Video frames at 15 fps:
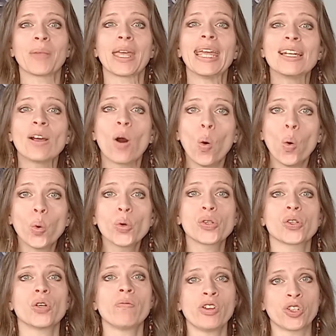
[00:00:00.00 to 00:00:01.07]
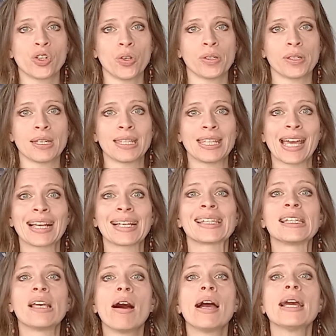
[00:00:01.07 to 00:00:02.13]
It also reduces the
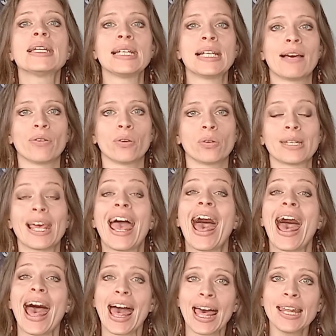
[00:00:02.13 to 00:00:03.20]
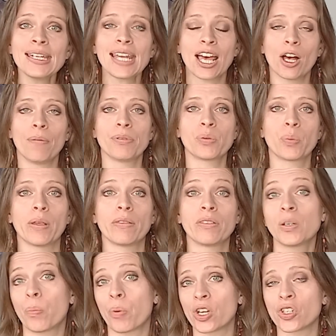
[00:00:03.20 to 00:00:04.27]
anxiety levels and helps with
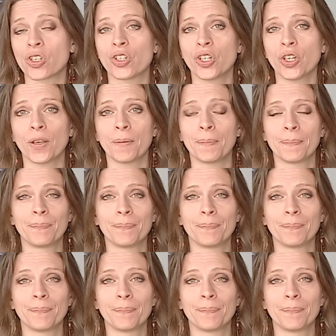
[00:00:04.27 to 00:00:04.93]
depression too.